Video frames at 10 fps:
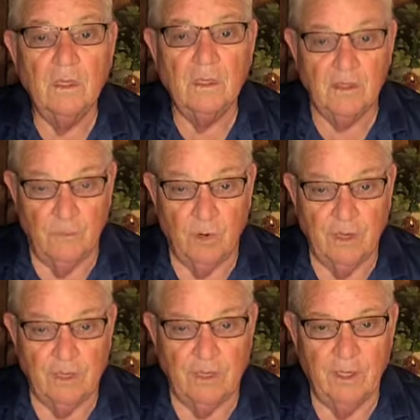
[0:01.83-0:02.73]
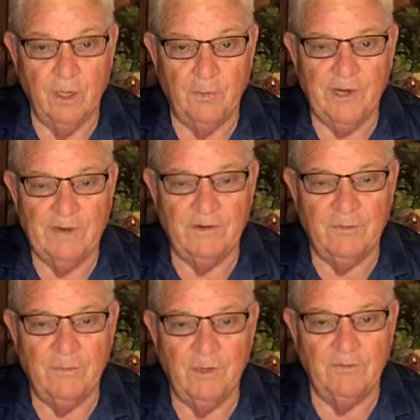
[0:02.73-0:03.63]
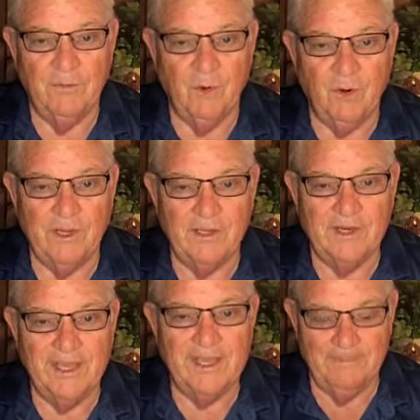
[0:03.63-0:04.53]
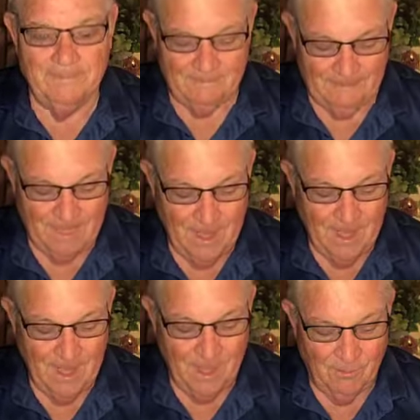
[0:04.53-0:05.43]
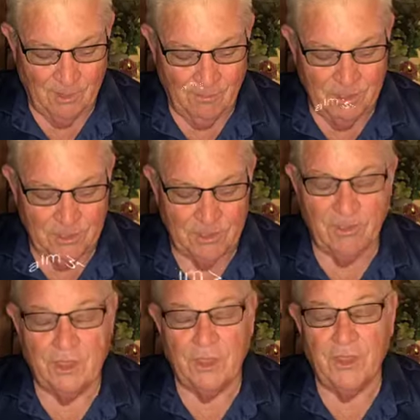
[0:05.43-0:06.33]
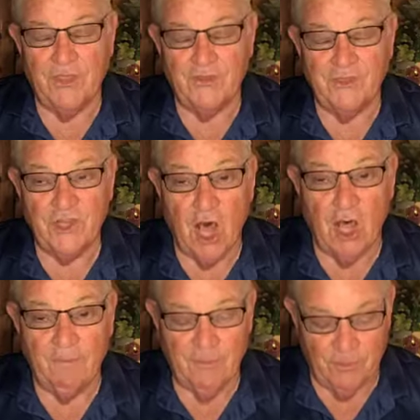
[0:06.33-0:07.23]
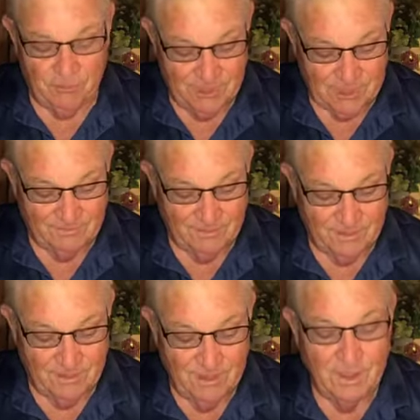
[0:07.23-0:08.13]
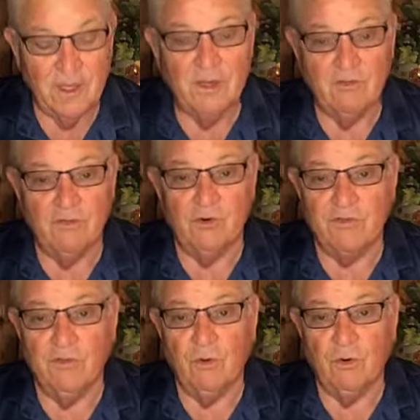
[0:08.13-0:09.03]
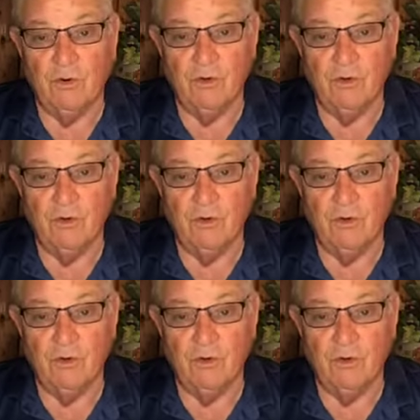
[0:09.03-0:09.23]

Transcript: Good morning. I hope you're having a beautiful morning today. I want to read to you out of Psalm 37, verse 4.